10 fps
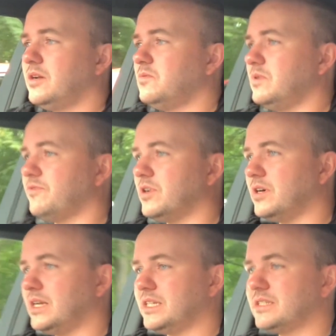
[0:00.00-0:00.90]
We've got,
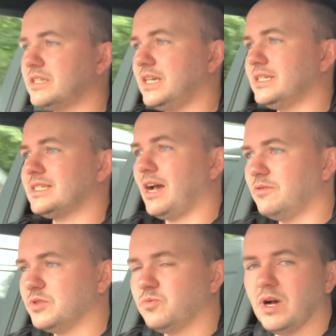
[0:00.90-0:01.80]
and it
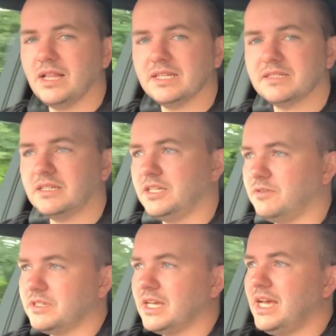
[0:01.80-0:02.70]
sounds well. It's
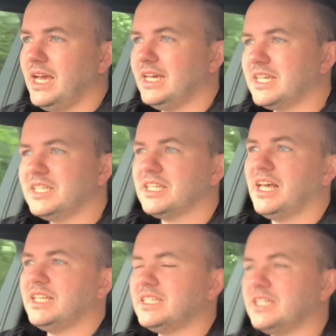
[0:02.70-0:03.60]

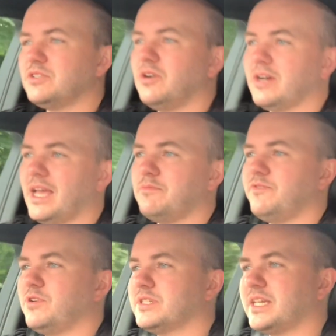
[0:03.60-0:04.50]
insulated. It's not, again, we've
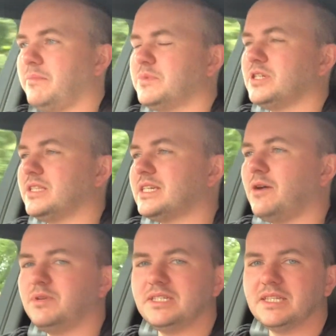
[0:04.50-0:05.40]
not skimped on the
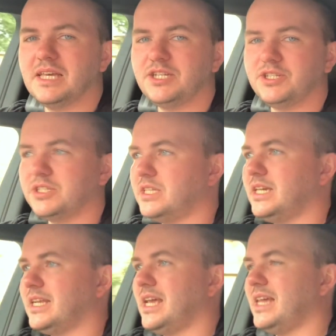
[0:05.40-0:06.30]
sound insulation so that you
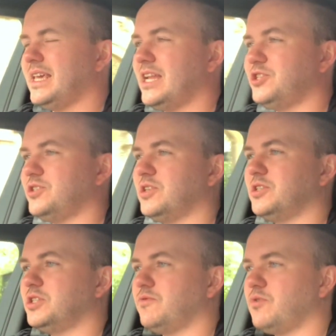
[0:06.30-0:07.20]
can hear the engine
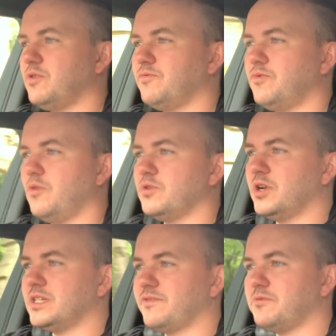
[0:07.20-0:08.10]
noise and the road
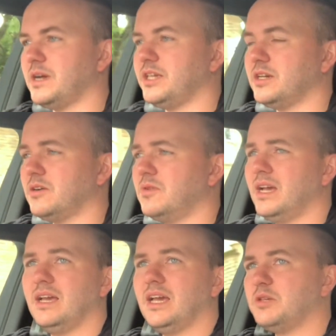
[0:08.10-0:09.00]
noise everywhere you go.
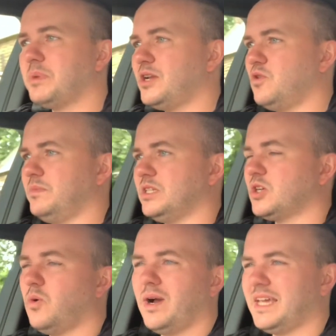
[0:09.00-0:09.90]
It's by no means
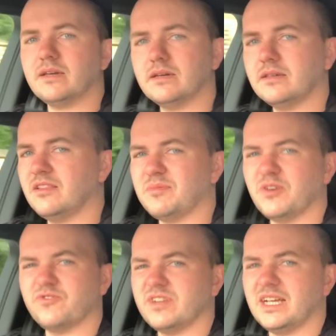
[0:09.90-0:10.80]
quick. They're about
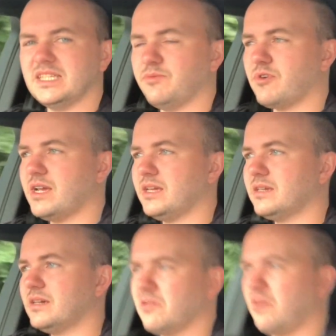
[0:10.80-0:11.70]
180 brake.
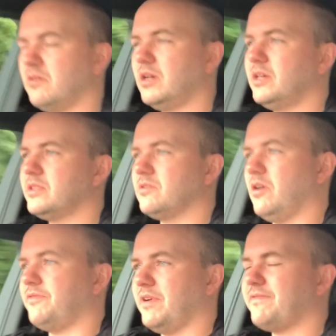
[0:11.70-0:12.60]
They're
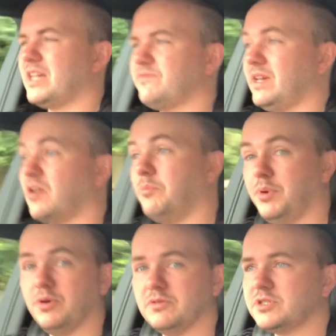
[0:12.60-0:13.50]
not a fast fit.
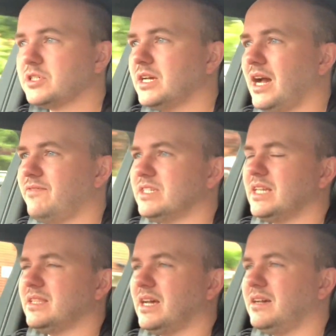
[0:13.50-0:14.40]
But having
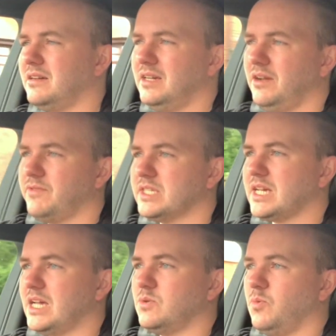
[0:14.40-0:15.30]
said that, for the
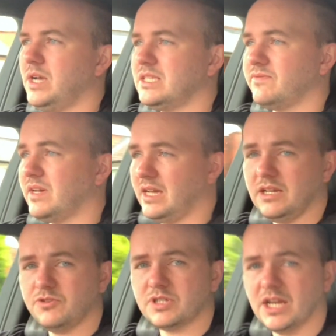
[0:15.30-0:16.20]
size and weight of it,
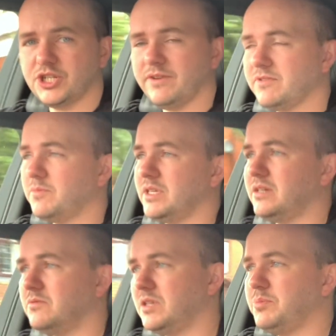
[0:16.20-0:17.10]
it does get a shift on when
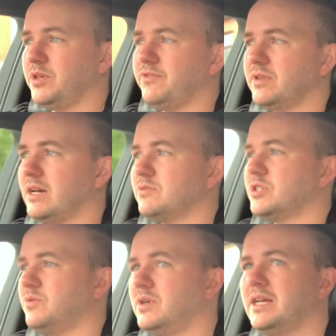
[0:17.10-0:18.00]
you put your foot down.
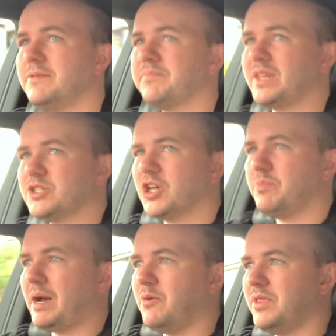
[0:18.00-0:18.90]
So it's got the
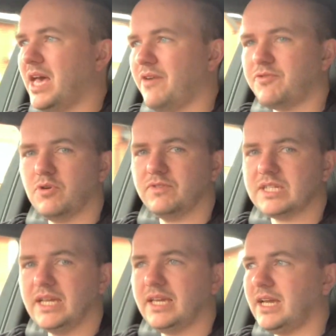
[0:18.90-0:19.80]
power there for
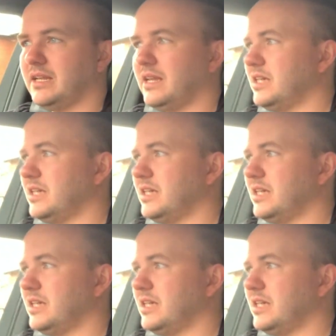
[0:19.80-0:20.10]
overtaking.